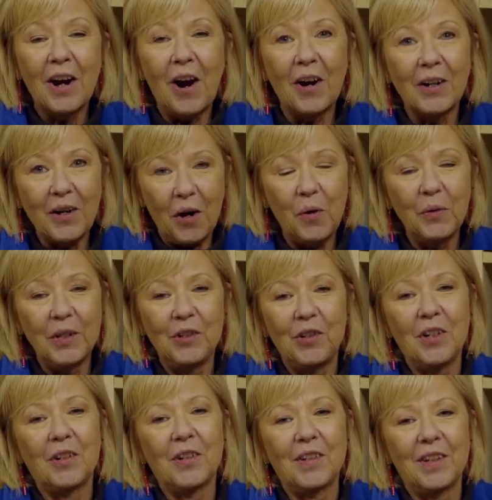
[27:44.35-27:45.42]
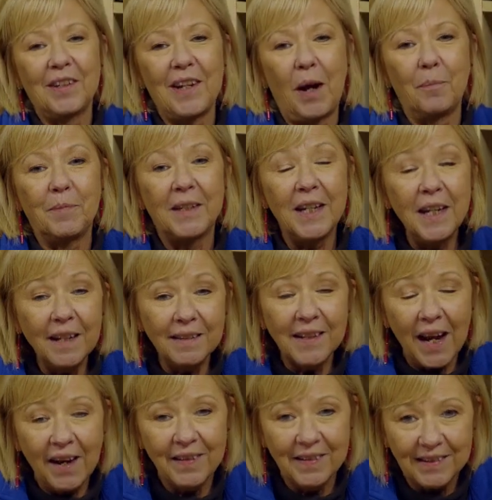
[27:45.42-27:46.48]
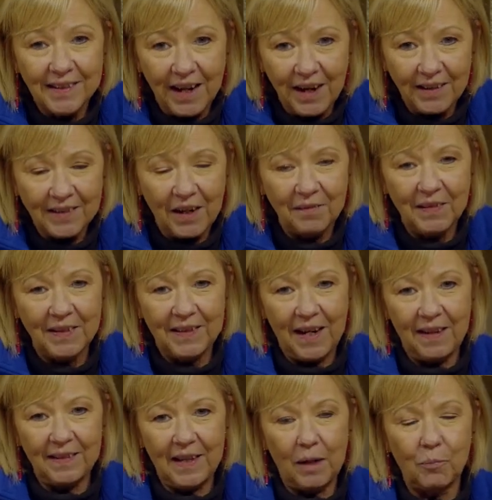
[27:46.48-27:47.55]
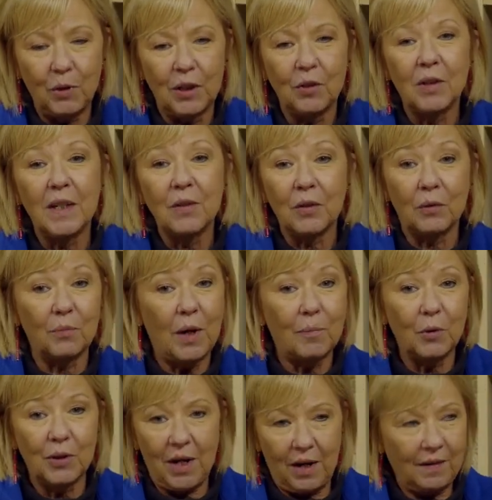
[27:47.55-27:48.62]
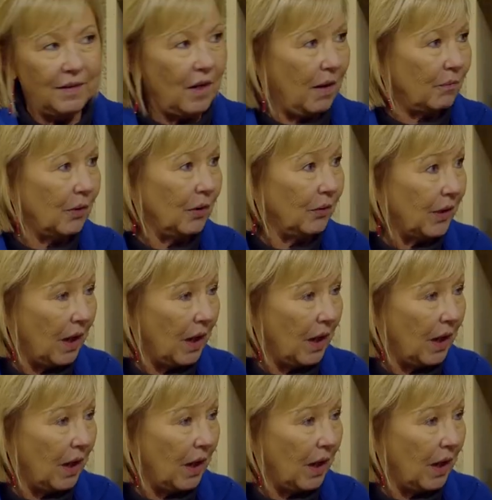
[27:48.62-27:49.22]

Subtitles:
Our goal this year is to dump 10,000 ducks off the Southside Bridge. These are rubber ducks, not real